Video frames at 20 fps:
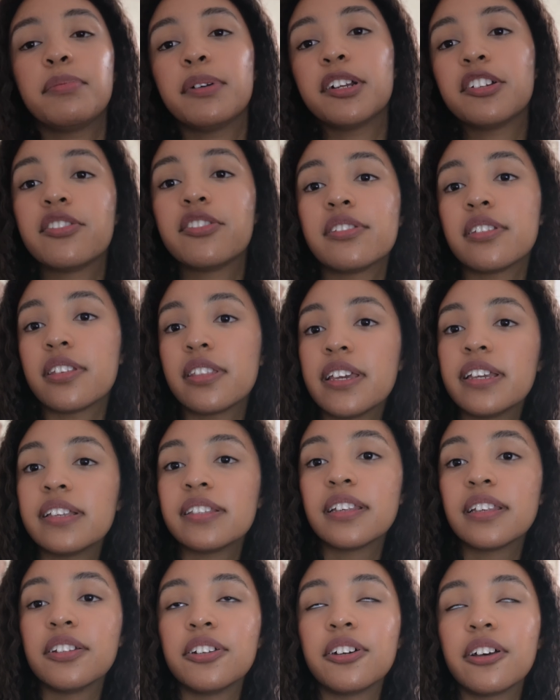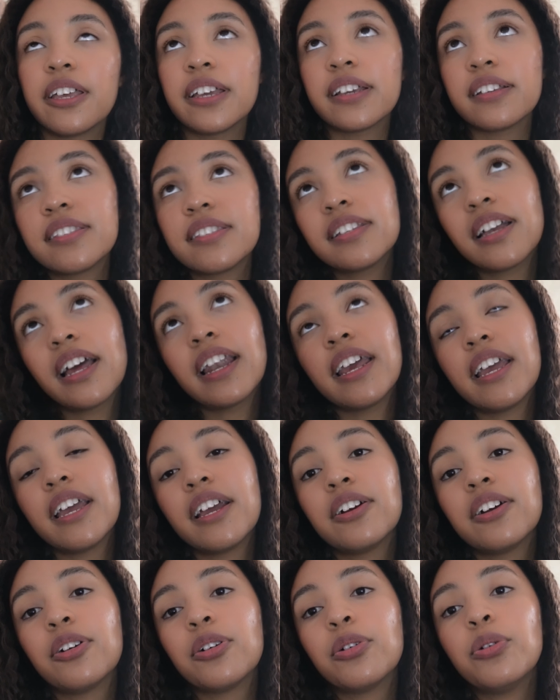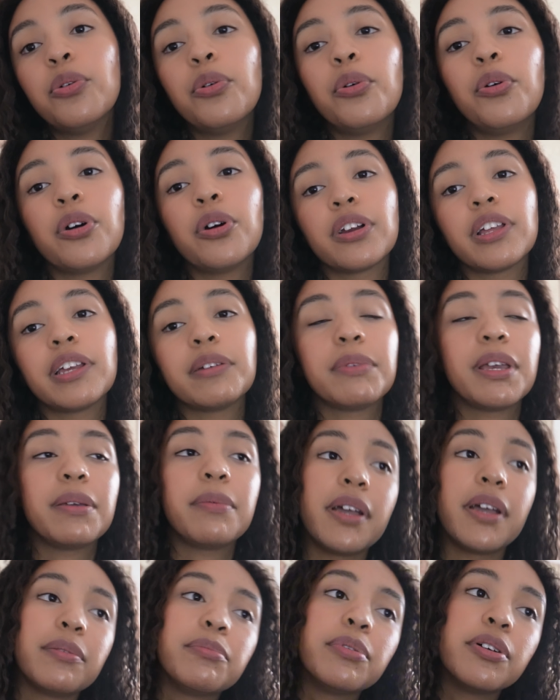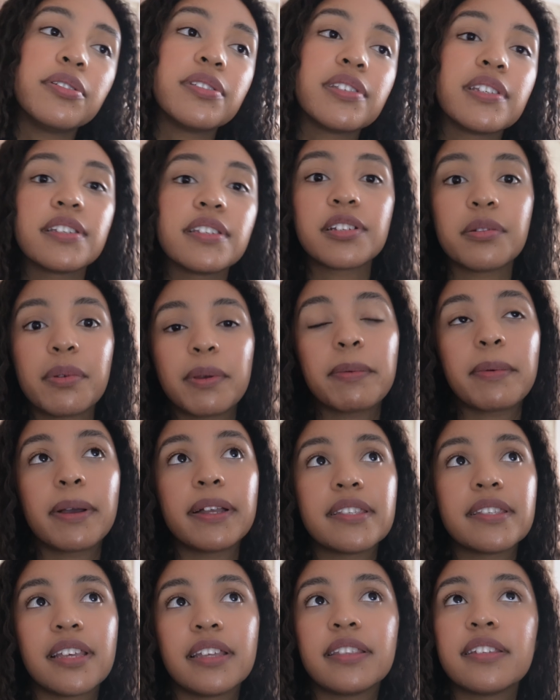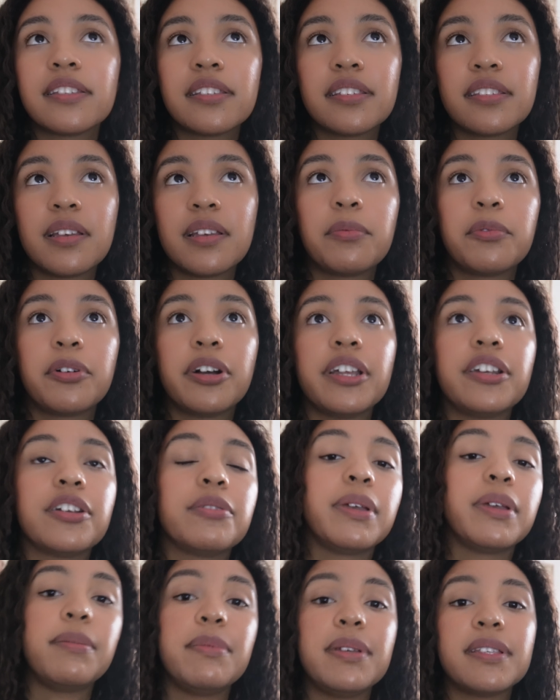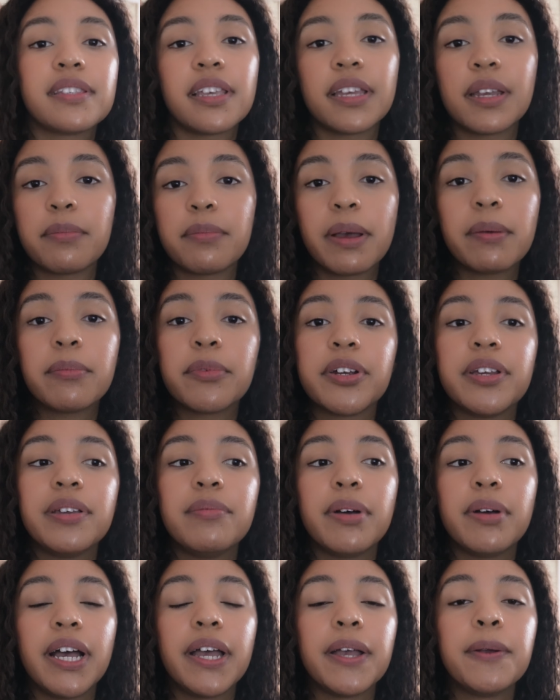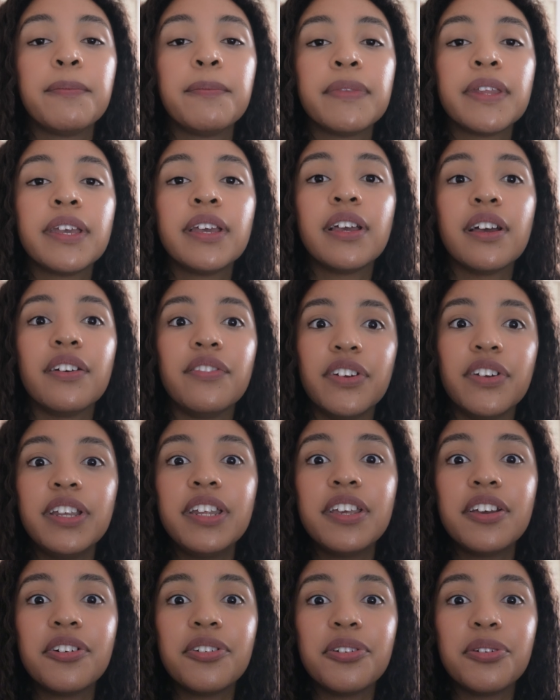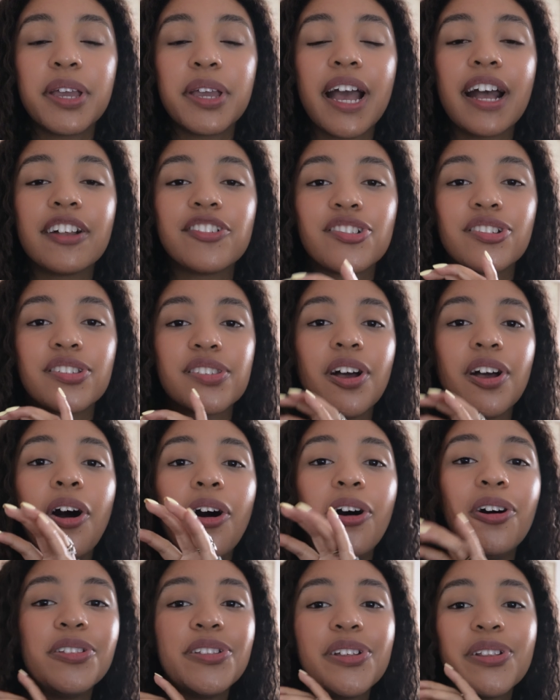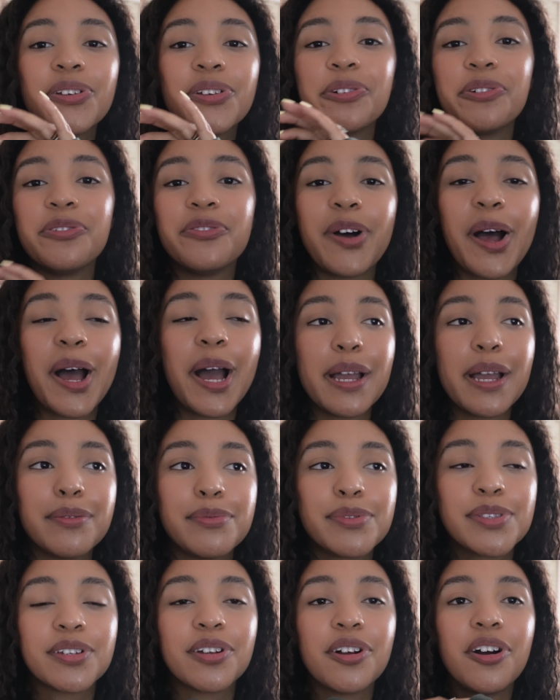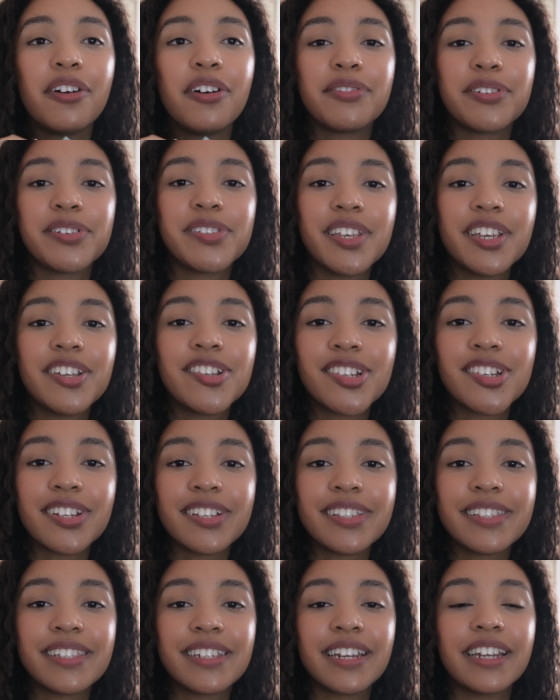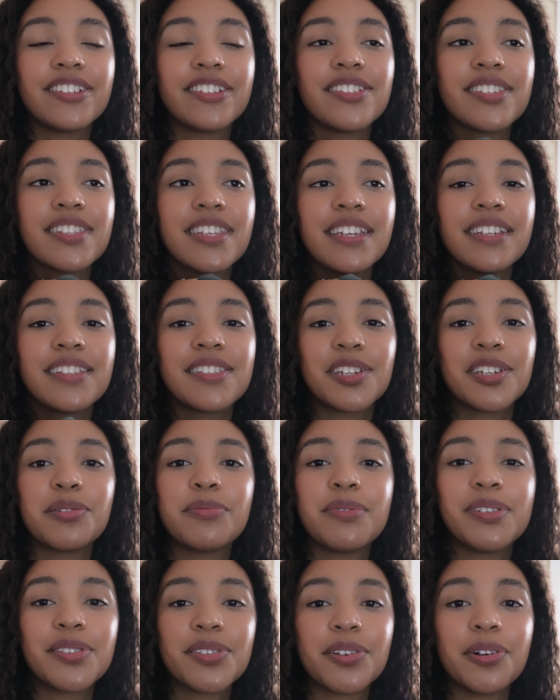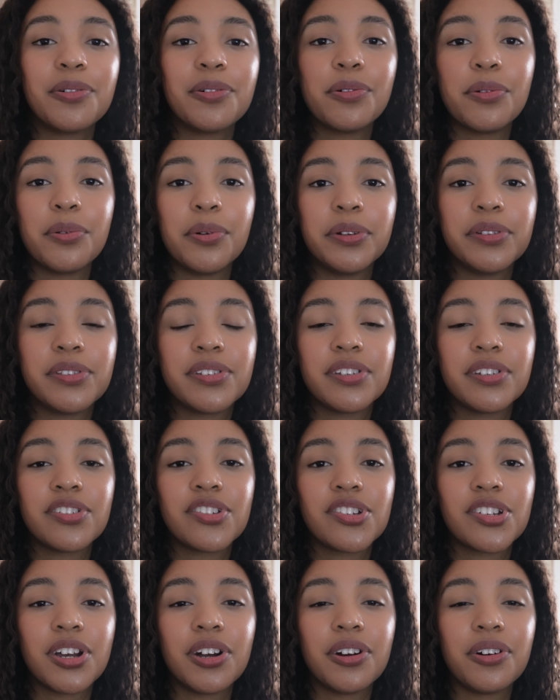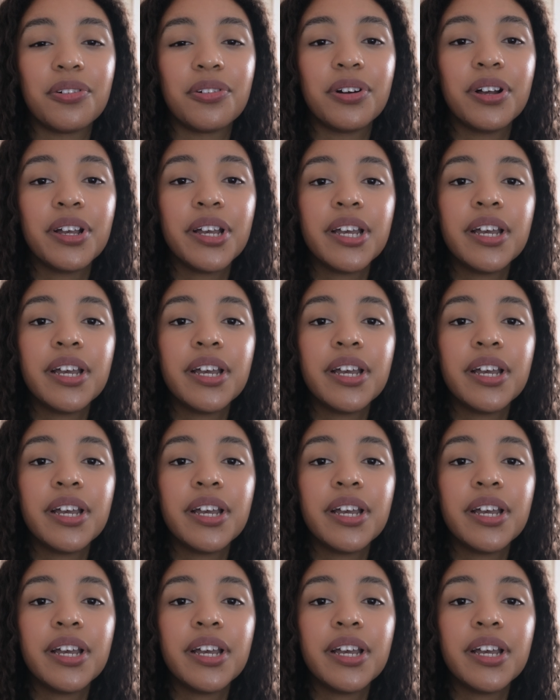pictures of things that look like aesthetic or cool, or like maybe I'd post this or maybe I'd send this to someone, or maybe it's like a memory. But a video, you catch just all the little vibes and conversations, and I just think it's going to be so cool to show